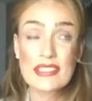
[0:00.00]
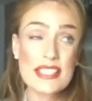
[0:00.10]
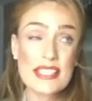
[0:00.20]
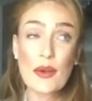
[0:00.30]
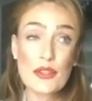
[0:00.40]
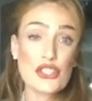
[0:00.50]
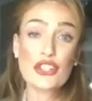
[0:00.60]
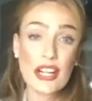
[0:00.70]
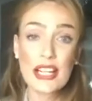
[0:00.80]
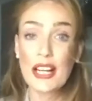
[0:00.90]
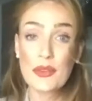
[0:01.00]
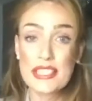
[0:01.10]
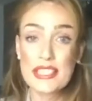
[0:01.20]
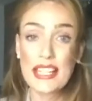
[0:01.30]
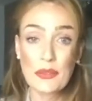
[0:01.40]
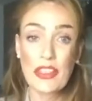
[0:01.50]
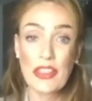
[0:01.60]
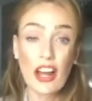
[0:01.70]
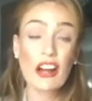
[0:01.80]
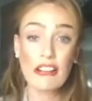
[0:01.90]
I was younger and I was dealing with a
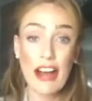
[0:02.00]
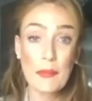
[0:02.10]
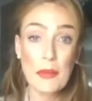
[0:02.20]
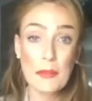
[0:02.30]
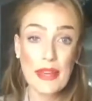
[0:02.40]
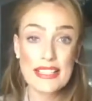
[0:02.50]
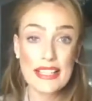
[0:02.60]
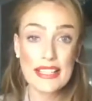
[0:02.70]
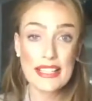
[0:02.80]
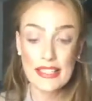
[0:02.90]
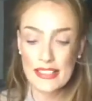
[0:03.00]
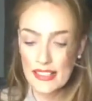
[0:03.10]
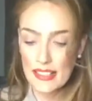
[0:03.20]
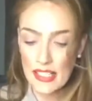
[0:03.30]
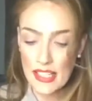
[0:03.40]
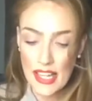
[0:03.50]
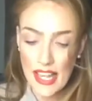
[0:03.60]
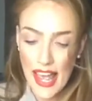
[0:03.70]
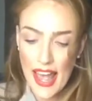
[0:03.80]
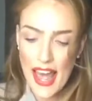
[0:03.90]
lot of crap, basically.
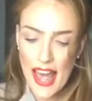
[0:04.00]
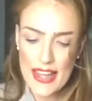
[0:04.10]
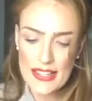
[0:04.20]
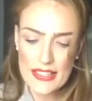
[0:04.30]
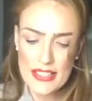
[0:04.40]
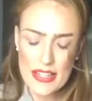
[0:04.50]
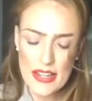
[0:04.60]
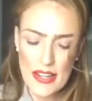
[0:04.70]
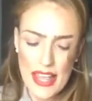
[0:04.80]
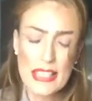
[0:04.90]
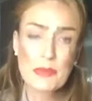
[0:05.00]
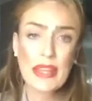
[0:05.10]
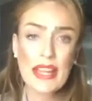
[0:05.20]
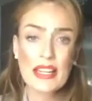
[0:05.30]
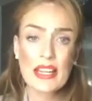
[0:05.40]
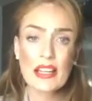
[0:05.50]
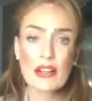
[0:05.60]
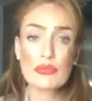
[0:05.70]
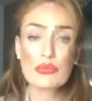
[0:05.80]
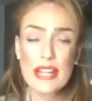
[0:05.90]
And it's been
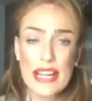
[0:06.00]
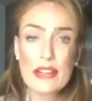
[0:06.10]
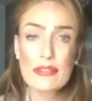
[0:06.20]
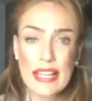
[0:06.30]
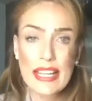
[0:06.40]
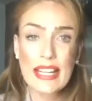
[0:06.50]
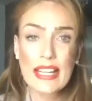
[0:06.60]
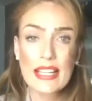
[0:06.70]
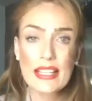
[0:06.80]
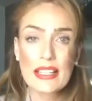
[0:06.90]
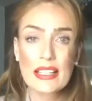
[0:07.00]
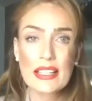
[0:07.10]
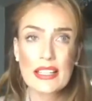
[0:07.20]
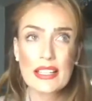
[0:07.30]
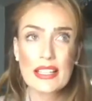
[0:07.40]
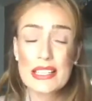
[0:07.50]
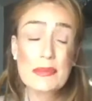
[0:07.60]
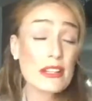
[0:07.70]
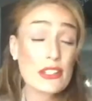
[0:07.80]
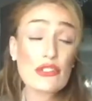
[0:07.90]
really, really, it's
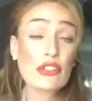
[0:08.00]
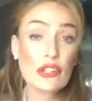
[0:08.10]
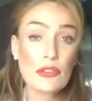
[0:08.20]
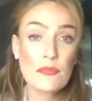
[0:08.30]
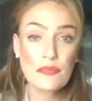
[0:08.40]
been a struggle.